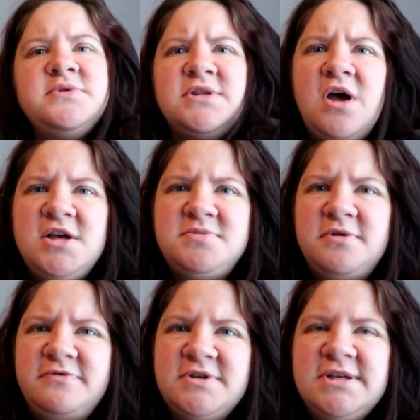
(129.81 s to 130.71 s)
was in the
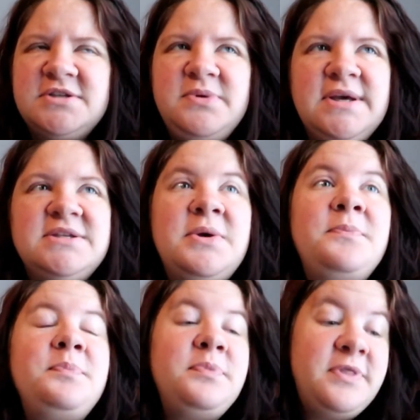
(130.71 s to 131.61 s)
hospital for 6 weeks.
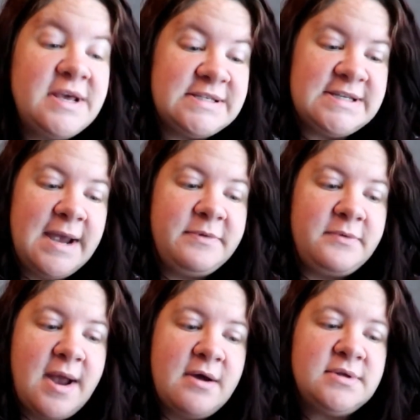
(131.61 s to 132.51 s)
This time
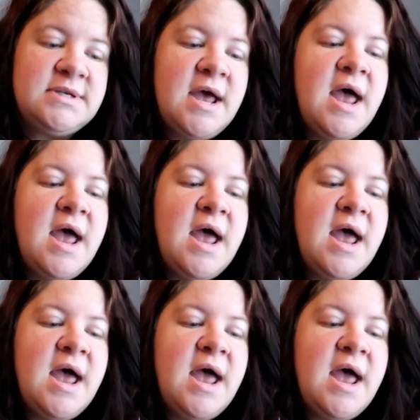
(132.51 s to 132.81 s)
around,